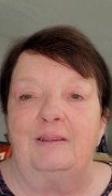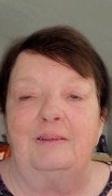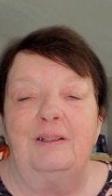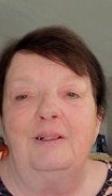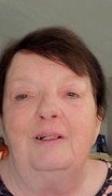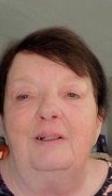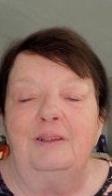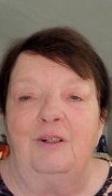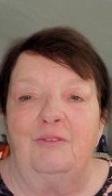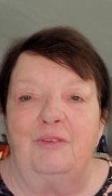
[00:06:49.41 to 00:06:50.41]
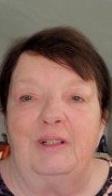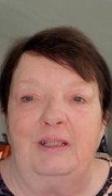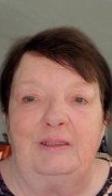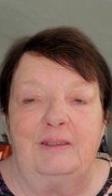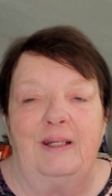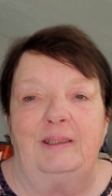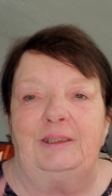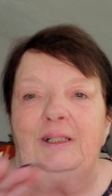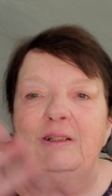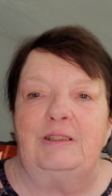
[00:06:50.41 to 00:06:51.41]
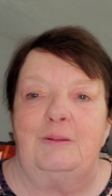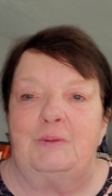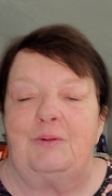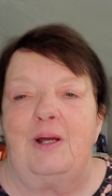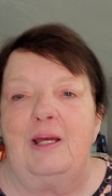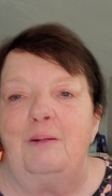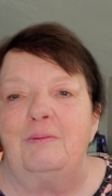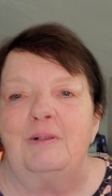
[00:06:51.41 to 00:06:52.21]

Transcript: And don't forget to like, share, and subscribe.